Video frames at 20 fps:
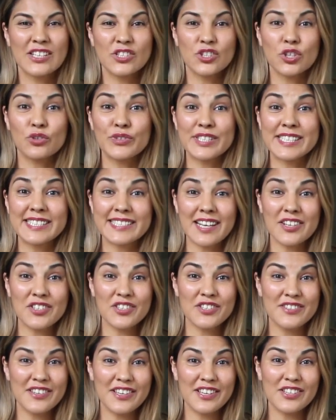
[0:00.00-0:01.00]
So
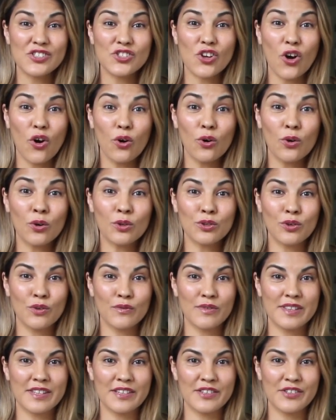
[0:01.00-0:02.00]
recession is all
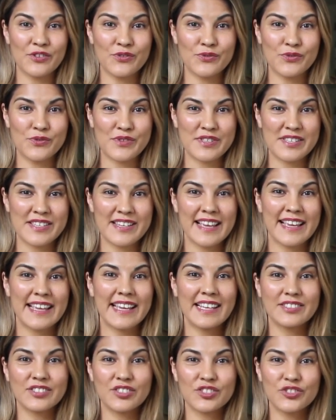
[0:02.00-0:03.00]
over the news.
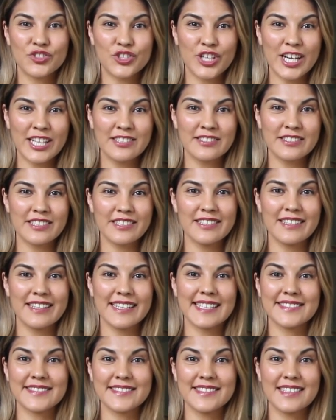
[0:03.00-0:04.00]
It's trending,
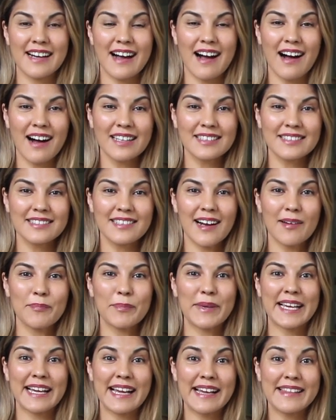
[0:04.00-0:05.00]
it's the hot
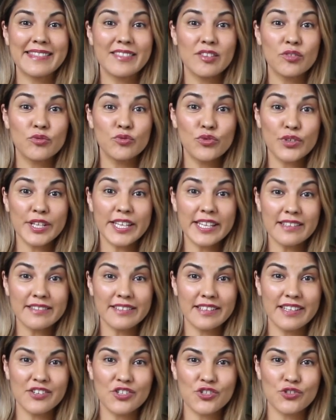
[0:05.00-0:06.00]
topic, and the
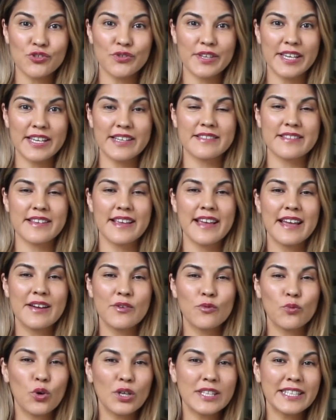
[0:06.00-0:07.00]
real issue is
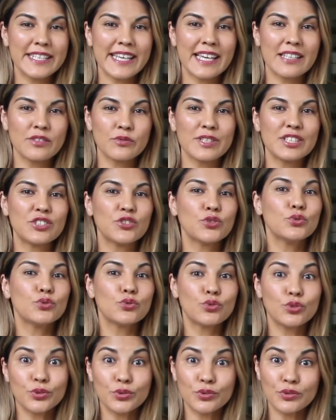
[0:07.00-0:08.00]
what can we do
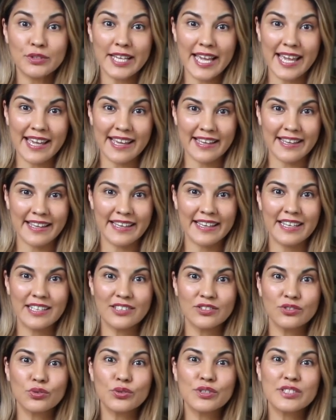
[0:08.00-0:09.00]
today
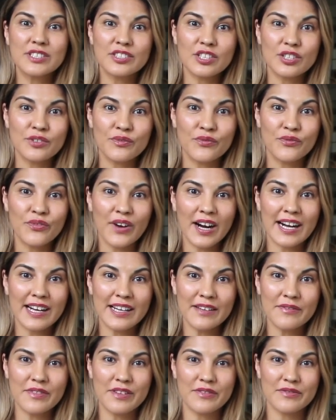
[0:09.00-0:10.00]
to
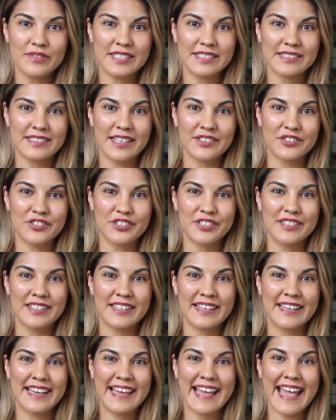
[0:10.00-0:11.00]
survive the recession
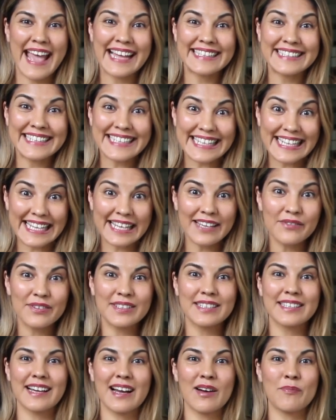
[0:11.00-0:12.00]
and
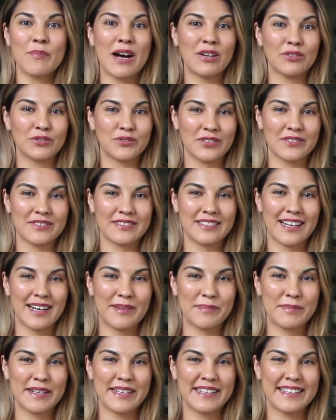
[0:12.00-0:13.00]
even come out on top?